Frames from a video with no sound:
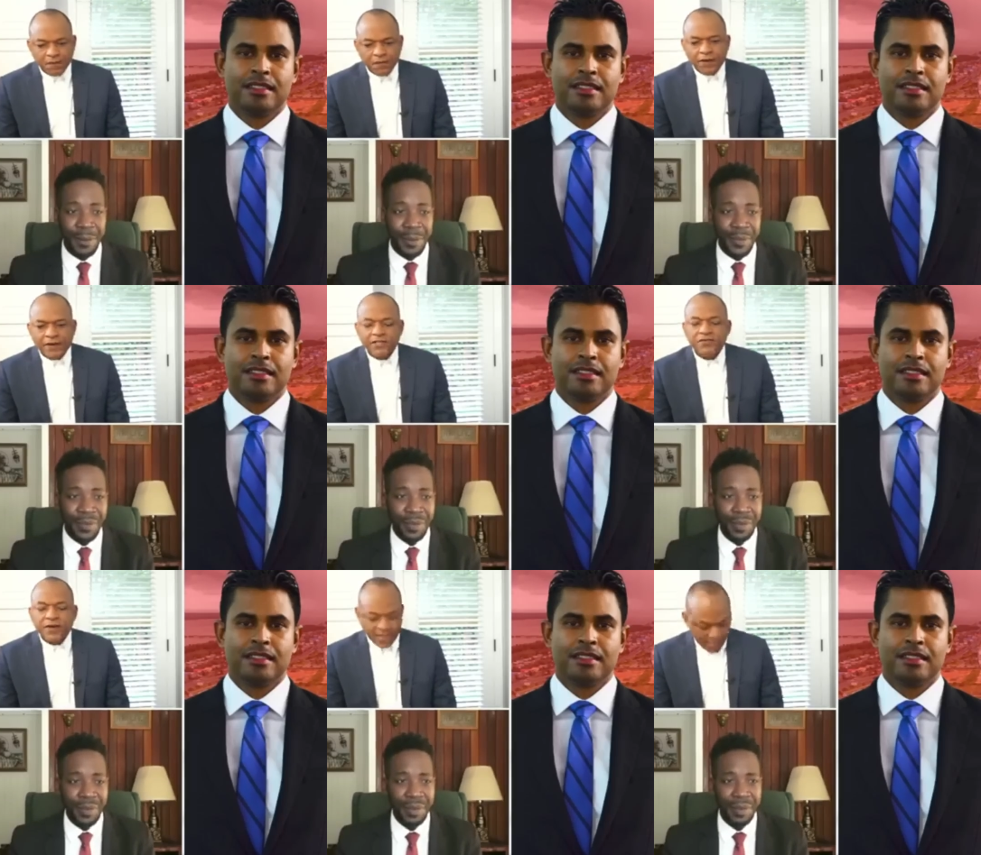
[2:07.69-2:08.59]
Speaker 1: Correct is
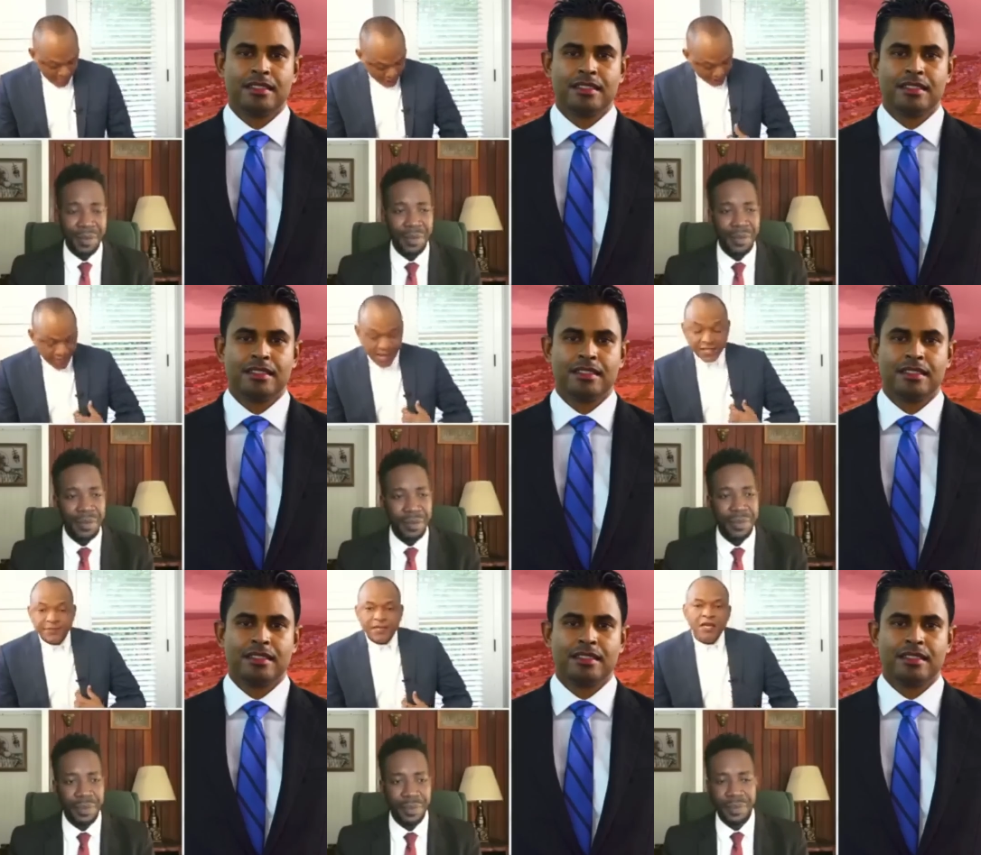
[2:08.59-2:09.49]
right, and it's and
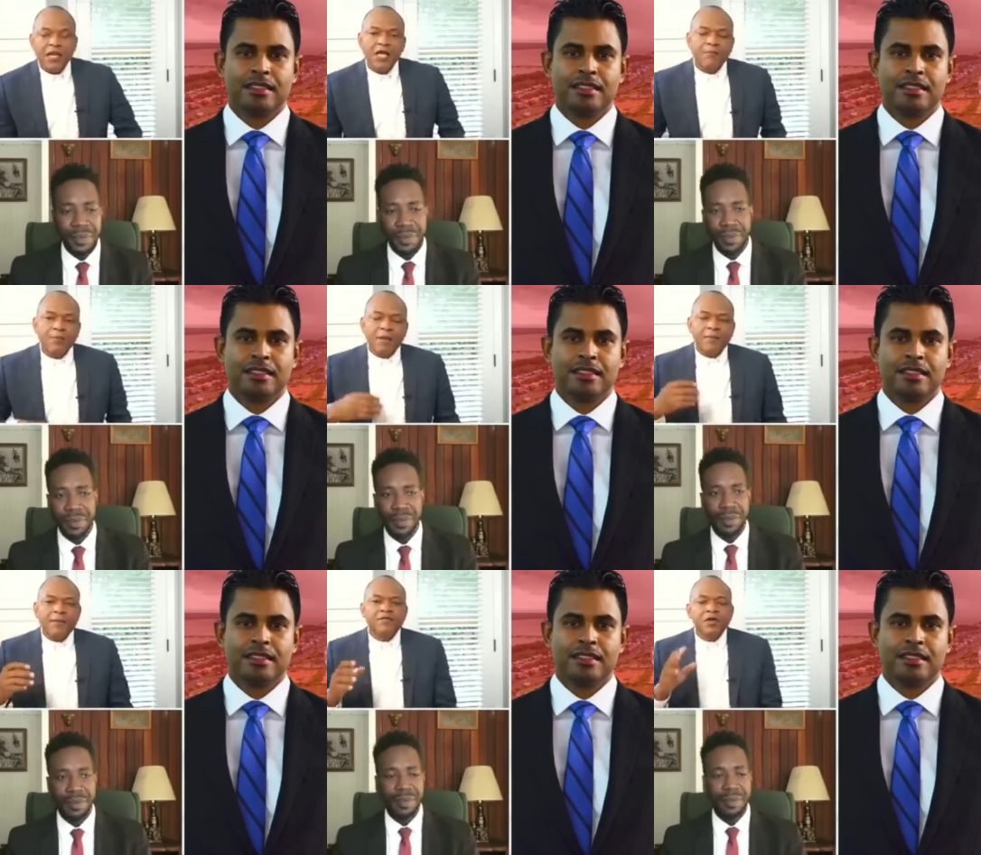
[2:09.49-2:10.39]
it's been a lot of
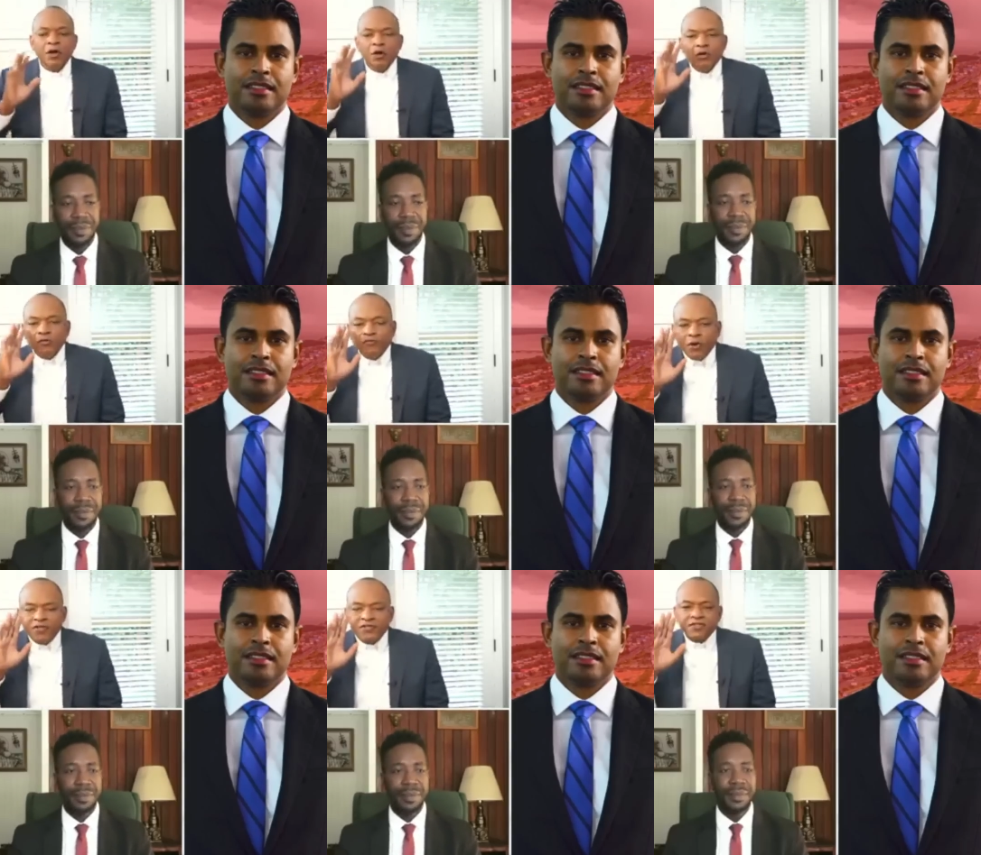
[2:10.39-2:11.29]
problems, folks.